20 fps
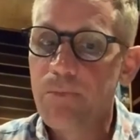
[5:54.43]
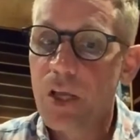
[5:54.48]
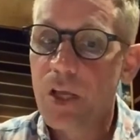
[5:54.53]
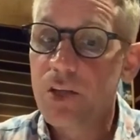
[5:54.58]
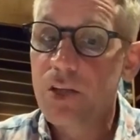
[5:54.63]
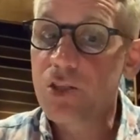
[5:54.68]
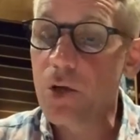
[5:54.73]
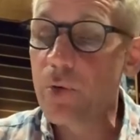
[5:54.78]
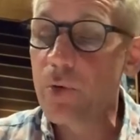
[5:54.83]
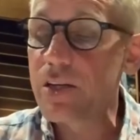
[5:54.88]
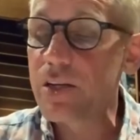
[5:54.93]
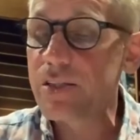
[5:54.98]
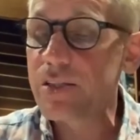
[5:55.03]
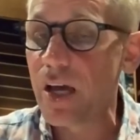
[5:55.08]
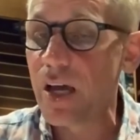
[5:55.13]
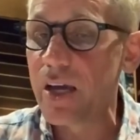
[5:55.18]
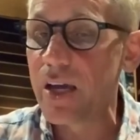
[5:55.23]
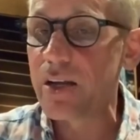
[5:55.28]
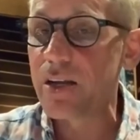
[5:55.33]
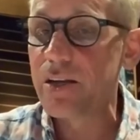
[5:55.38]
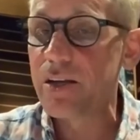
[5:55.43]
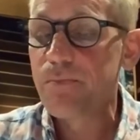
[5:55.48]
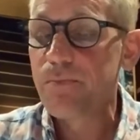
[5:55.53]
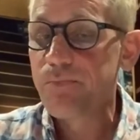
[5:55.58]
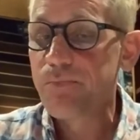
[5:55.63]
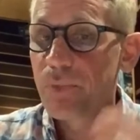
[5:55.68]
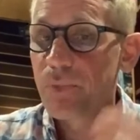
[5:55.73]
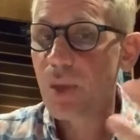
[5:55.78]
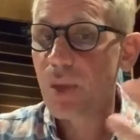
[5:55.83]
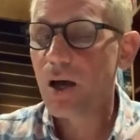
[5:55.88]
And so we decided,
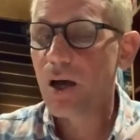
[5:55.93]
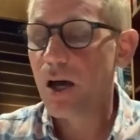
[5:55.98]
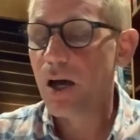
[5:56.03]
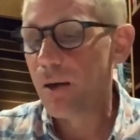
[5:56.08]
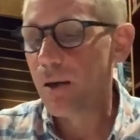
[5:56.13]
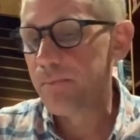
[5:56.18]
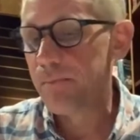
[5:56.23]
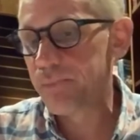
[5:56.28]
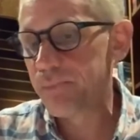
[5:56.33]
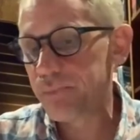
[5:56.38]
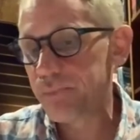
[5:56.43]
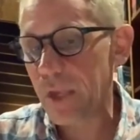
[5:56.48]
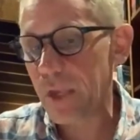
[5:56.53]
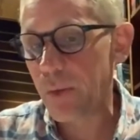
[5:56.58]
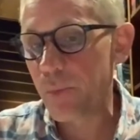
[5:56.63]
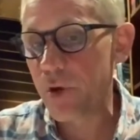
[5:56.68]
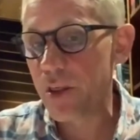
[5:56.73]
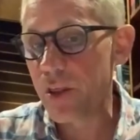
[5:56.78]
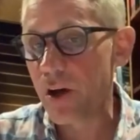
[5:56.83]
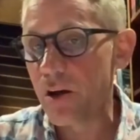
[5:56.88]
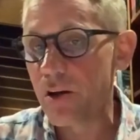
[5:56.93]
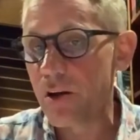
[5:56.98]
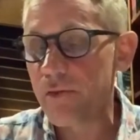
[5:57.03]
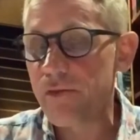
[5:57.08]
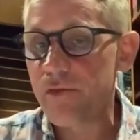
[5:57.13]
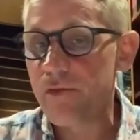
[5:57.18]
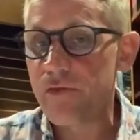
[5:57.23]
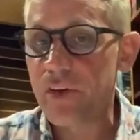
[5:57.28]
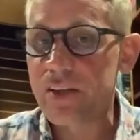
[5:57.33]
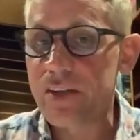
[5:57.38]
and with our
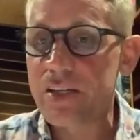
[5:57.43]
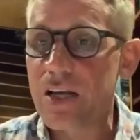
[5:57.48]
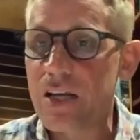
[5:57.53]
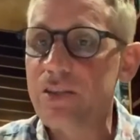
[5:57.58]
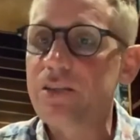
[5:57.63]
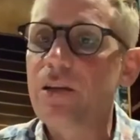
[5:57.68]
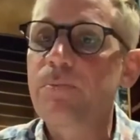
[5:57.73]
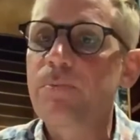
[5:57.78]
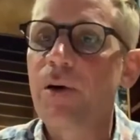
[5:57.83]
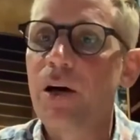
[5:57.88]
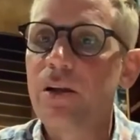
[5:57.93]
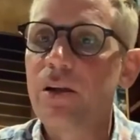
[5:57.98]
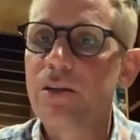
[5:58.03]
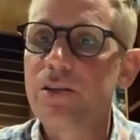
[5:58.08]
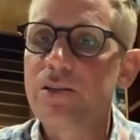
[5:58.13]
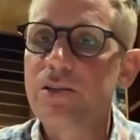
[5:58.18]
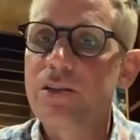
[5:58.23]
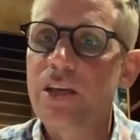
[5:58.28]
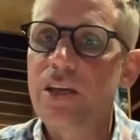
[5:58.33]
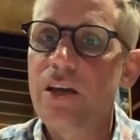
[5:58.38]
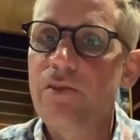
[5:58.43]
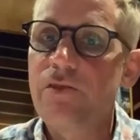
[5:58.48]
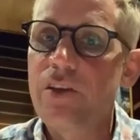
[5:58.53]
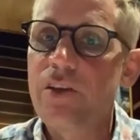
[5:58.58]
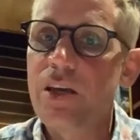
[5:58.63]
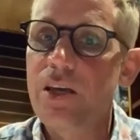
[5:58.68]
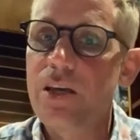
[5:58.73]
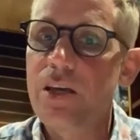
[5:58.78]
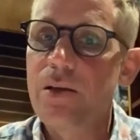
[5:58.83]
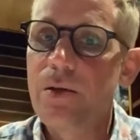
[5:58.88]
fantastic partners,
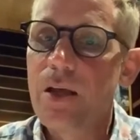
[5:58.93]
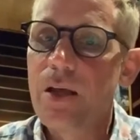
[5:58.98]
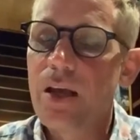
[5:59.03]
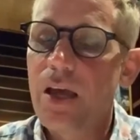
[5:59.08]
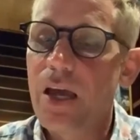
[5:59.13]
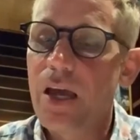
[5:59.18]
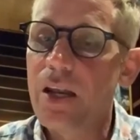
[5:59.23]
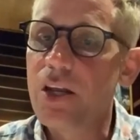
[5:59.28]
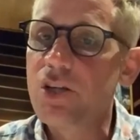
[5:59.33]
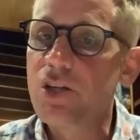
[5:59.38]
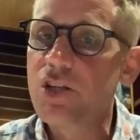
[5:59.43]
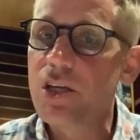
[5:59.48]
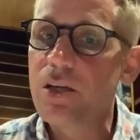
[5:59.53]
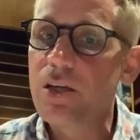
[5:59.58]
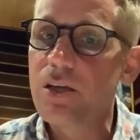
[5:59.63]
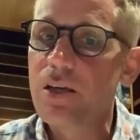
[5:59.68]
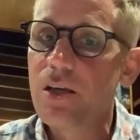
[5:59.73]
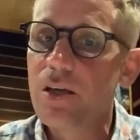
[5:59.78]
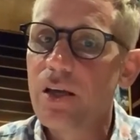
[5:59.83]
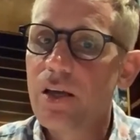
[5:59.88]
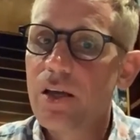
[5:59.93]
TFE Energy,